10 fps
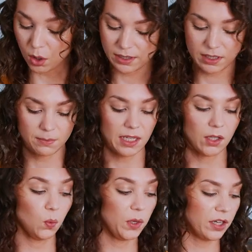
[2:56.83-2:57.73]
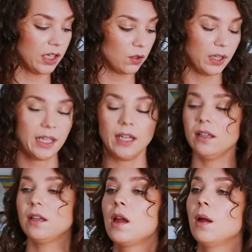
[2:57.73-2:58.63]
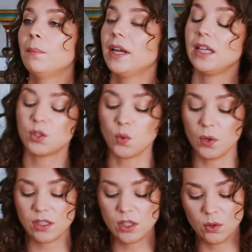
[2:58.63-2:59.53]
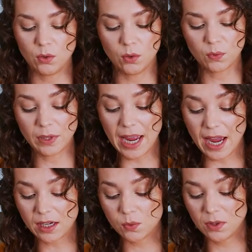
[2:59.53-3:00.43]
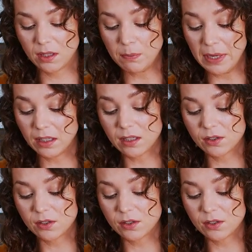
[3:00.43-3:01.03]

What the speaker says: seems like a weird ingredient, but it's going to react with the baking